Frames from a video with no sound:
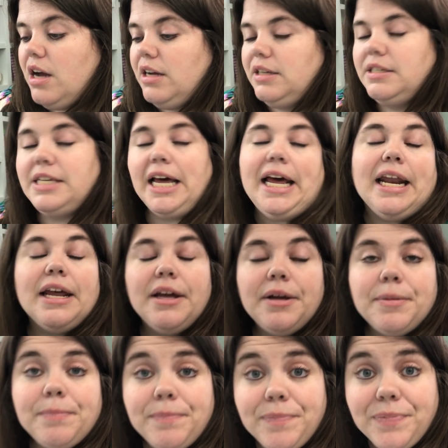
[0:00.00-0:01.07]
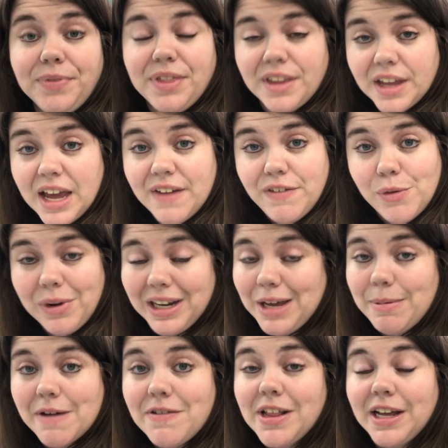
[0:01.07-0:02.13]
Sid, if you want to
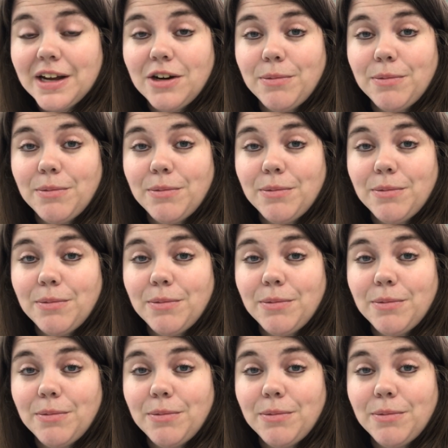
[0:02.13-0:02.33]
keep everything in